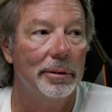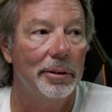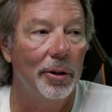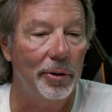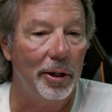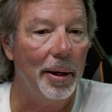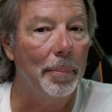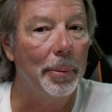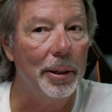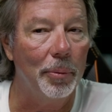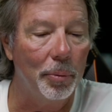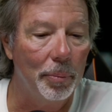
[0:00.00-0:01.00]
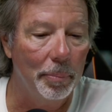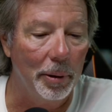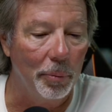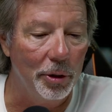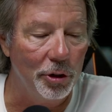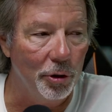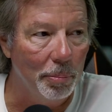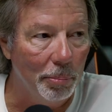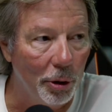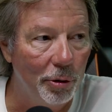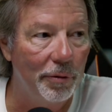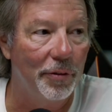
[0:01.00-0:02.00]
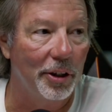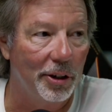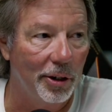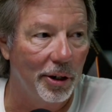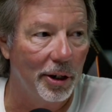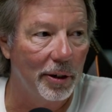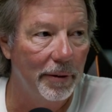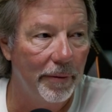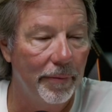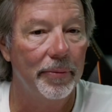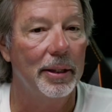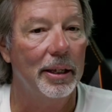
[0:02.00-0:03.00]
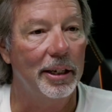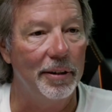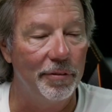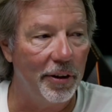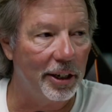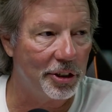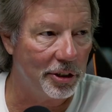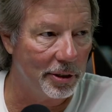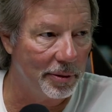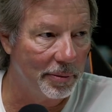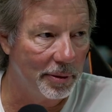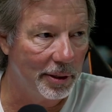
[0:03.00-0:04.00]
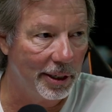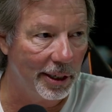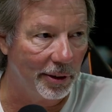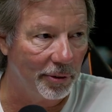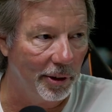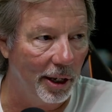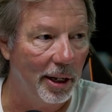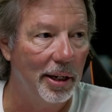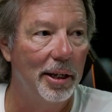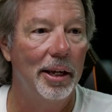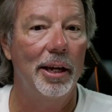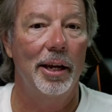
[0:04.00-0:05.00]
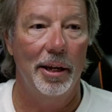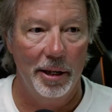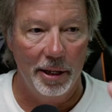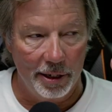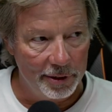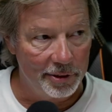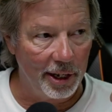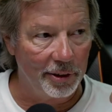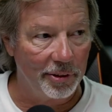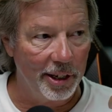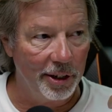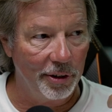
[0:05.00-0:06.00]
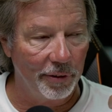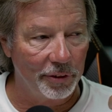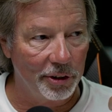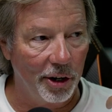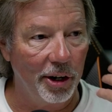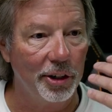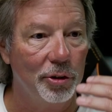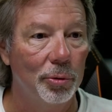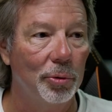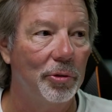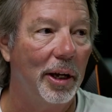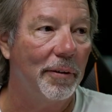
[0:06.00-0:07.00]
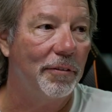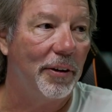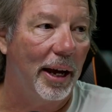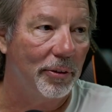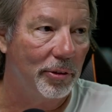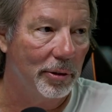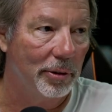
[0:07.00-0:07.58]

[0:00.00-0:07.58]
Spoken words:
Okay, but when you move the car, convection kicks in, takes the heat off the car, and it cools down faster.